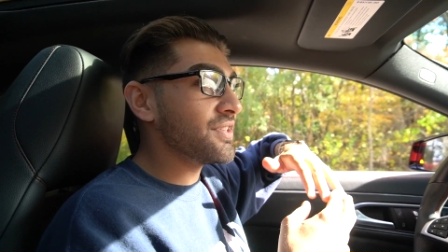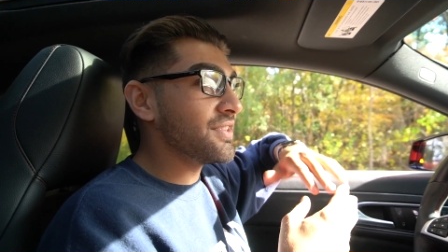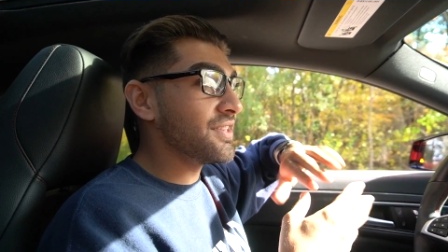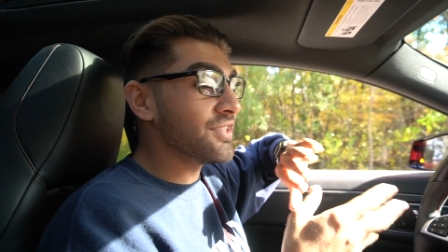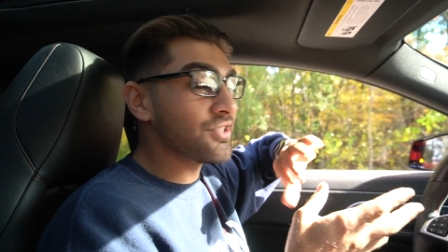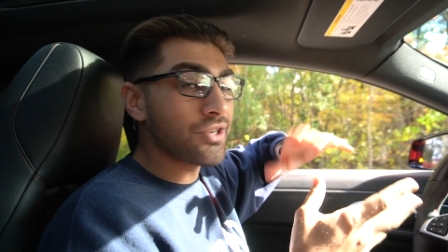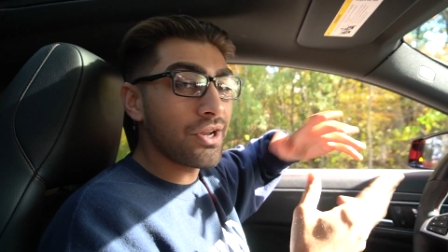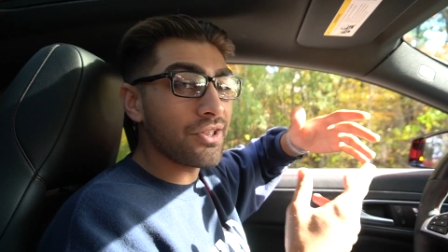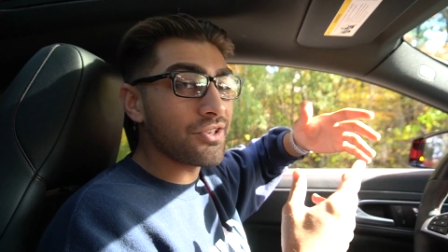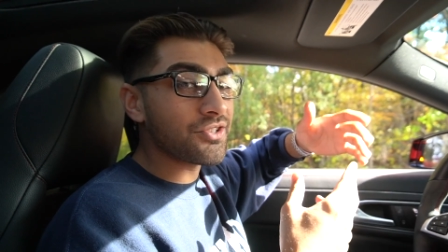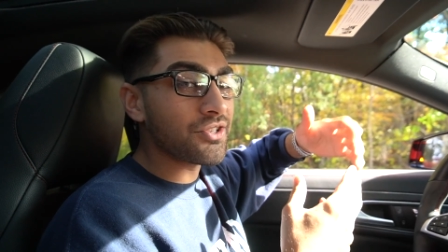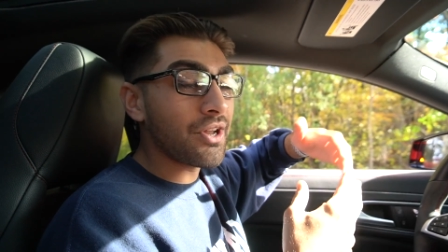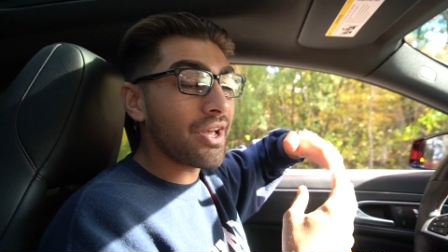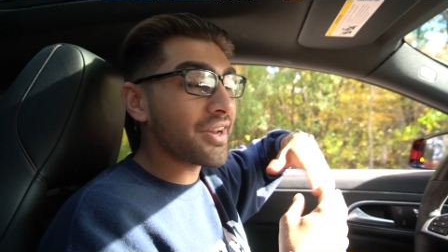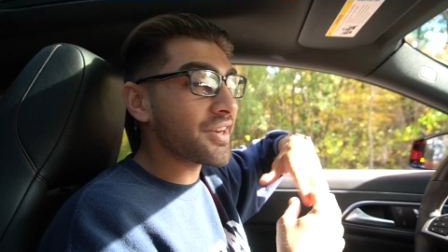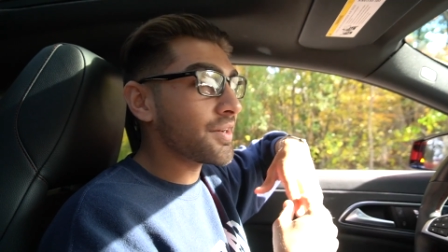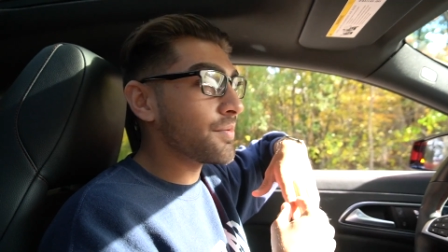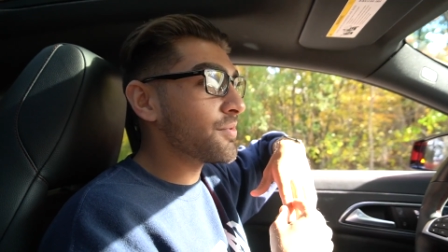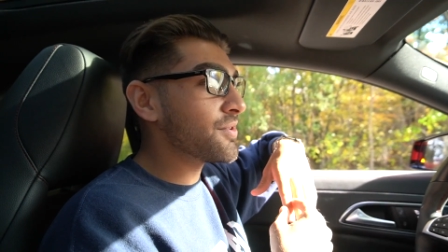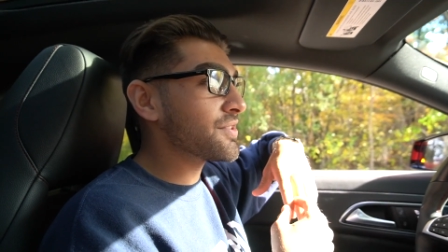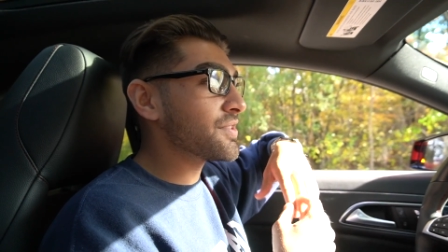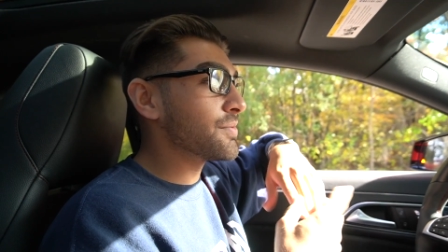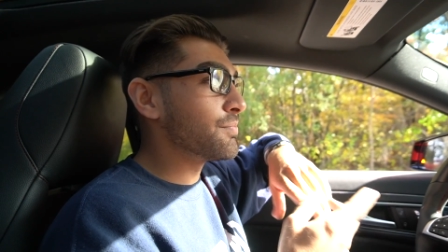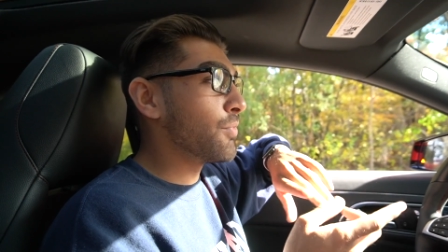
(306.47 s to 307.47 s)
These are all the stock
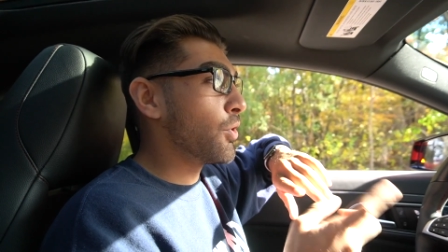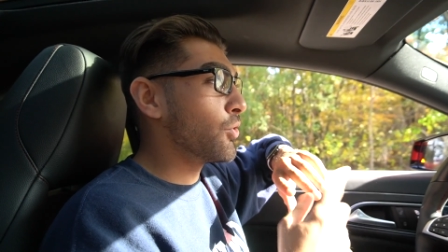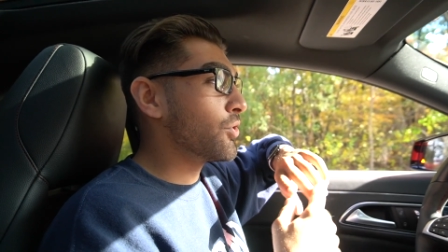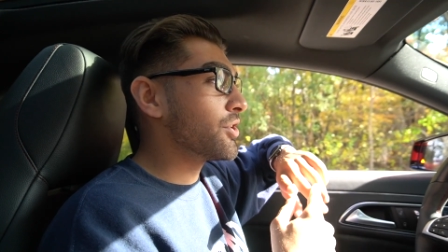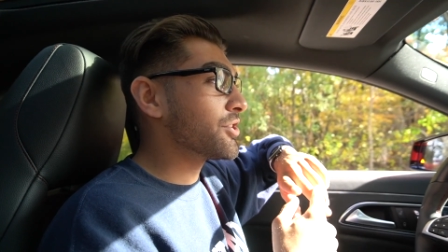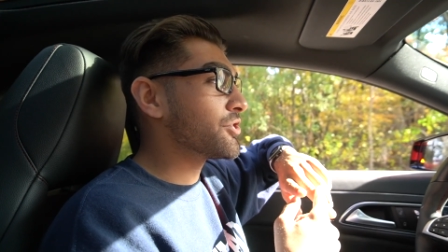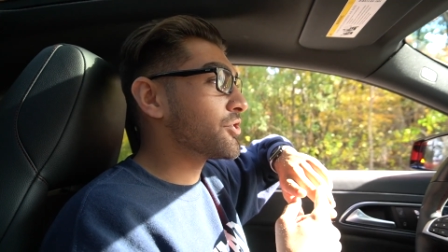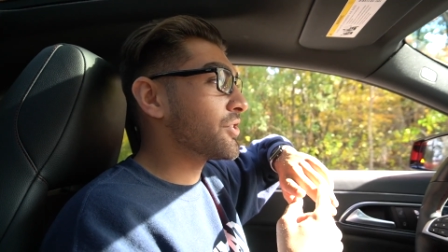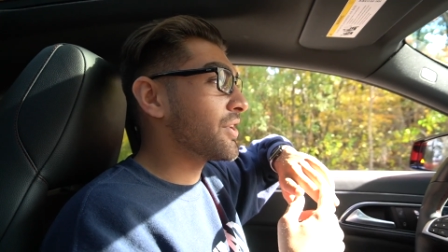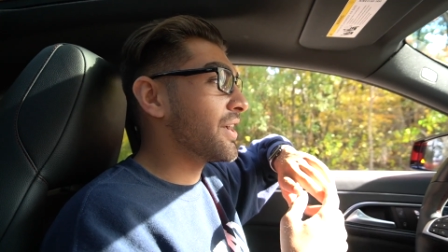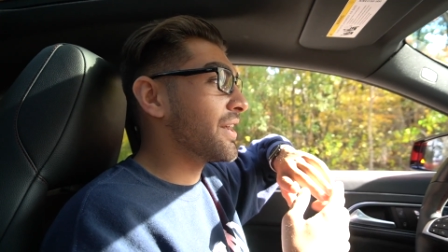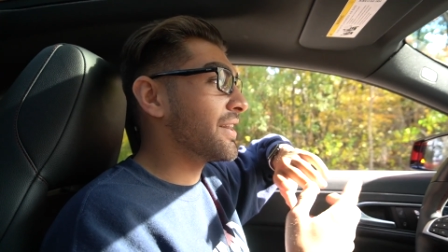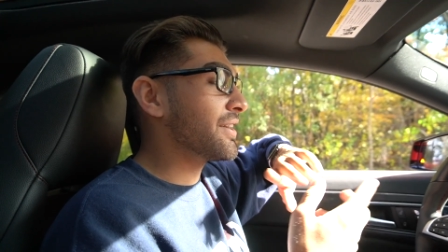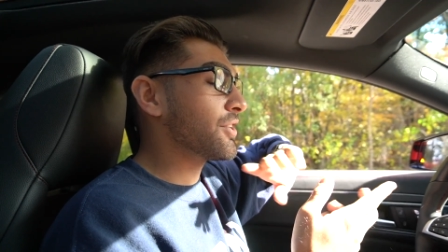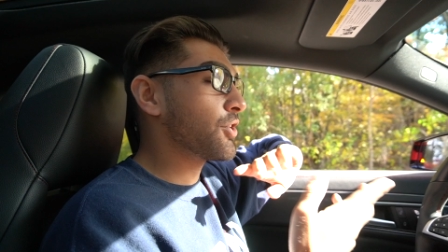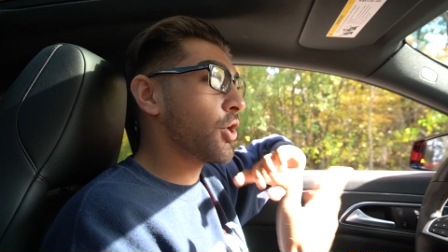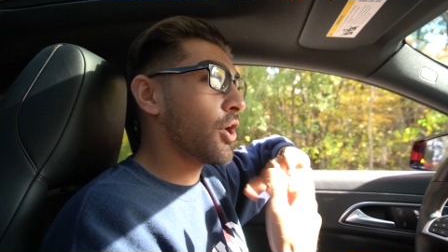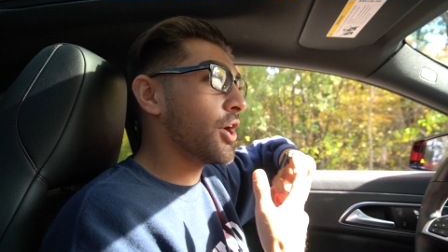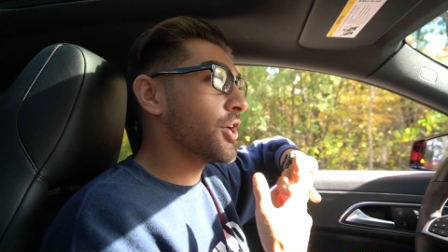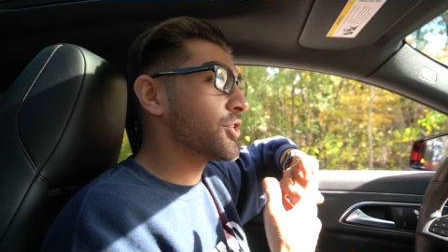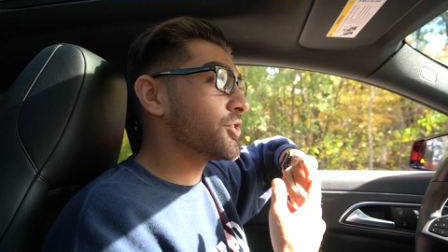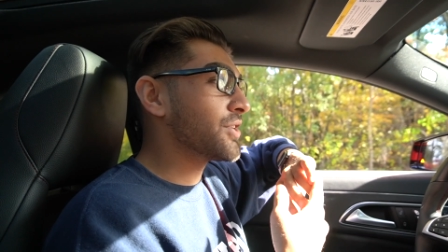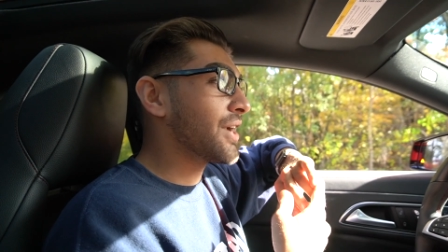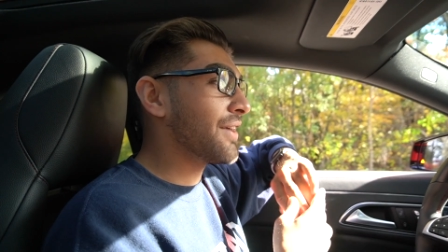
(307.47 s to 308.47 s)
numbers. Motor Trend,
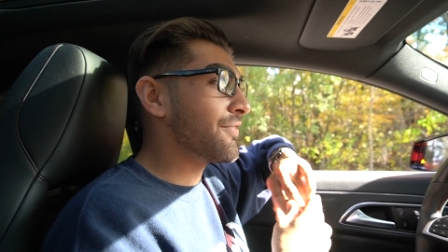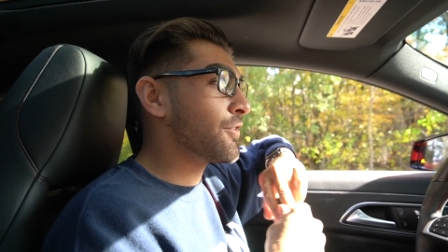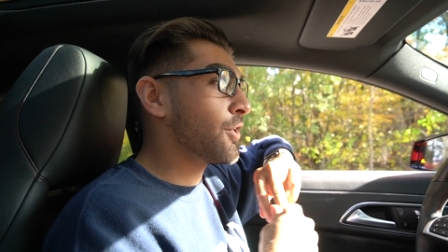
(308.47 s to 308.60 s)
Car and Drive,